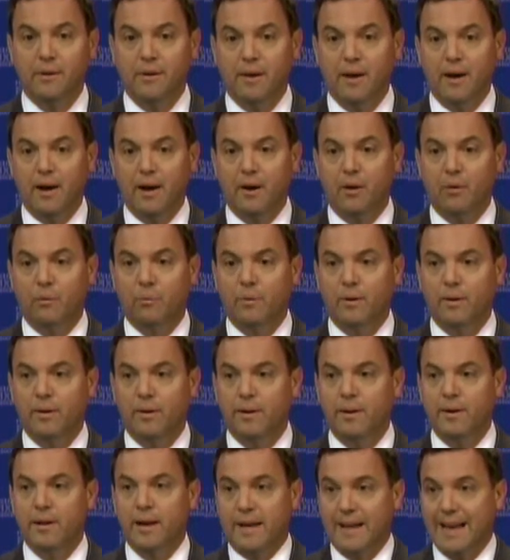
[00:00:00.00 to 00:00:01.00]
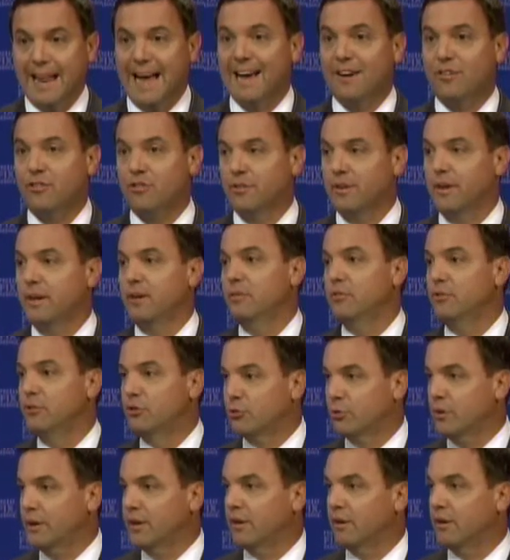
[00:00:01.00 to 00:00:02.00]
can actually
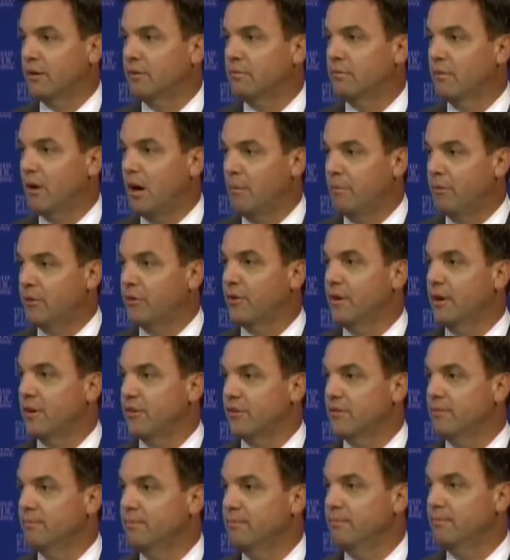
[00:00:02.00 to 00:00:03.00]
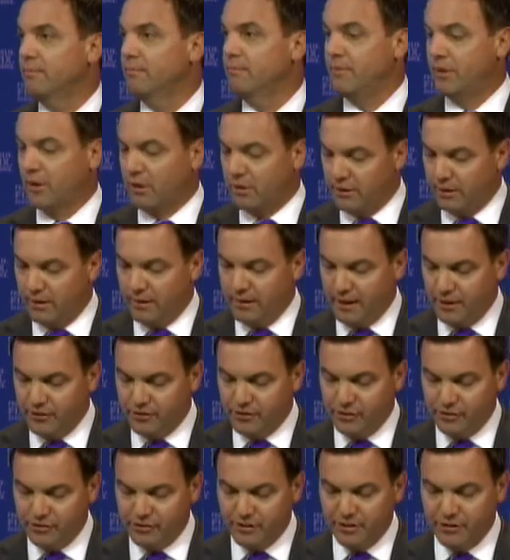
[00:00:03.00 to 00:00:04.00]
trigger arbitration, declared as
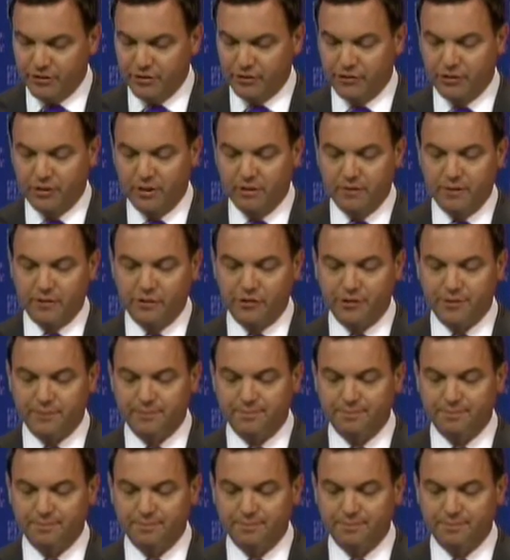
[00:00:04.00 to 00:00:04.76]
an essential service.